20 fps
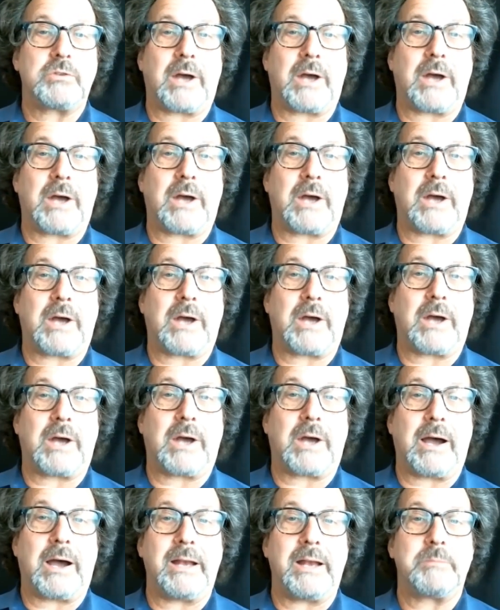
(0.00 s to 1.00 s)

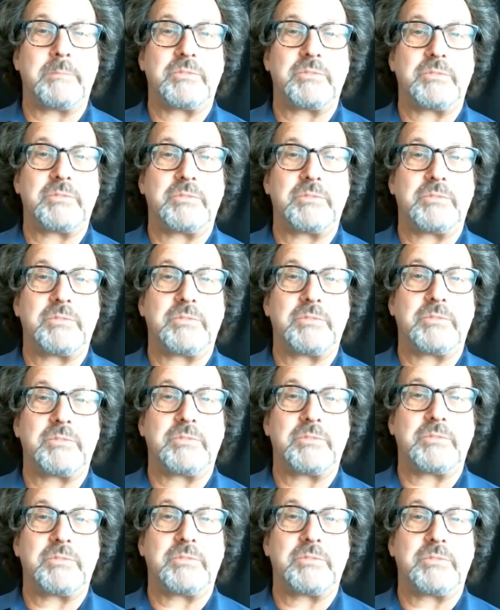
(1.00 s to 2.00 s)
items that I
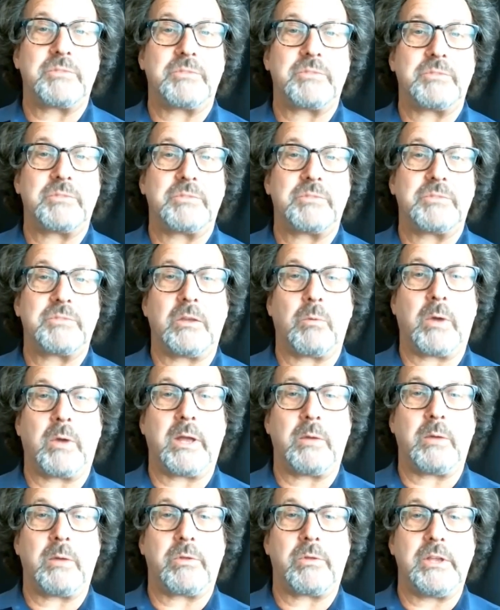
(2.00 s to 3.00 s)
also
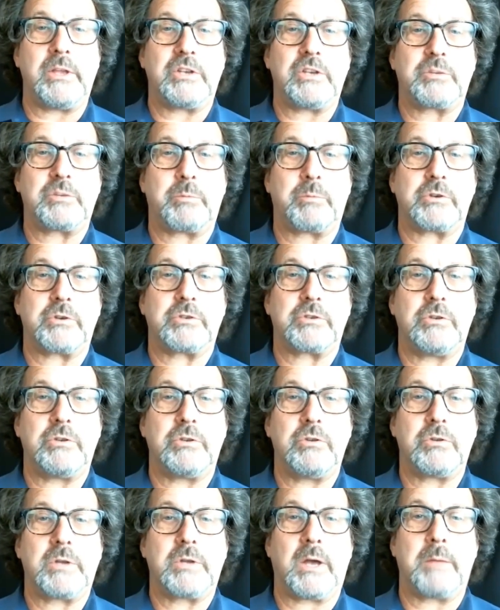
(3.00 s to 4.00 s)
evaluate with each person
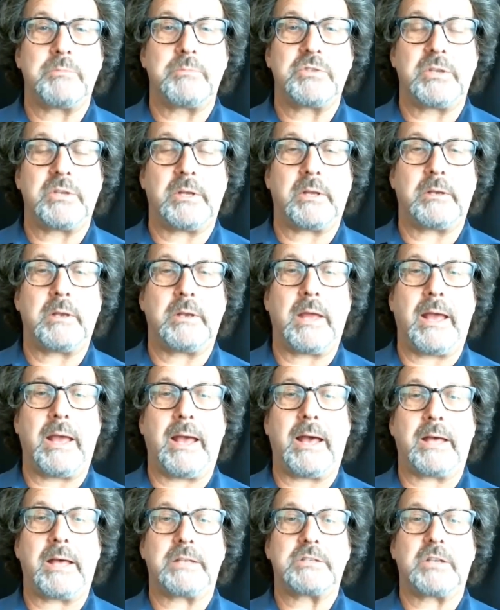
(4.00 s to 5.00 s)
who comes in
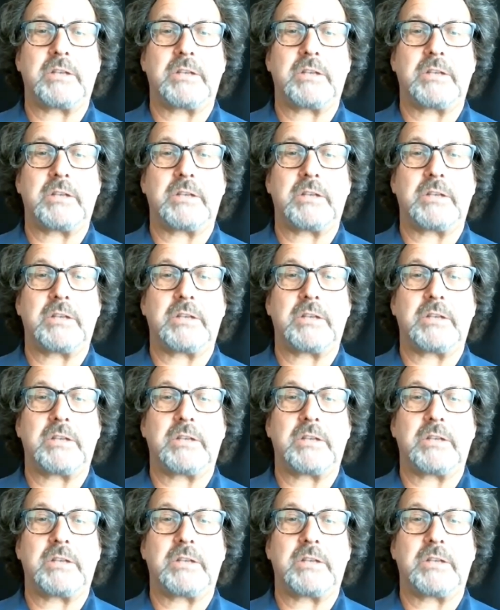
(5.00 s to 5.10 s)
as a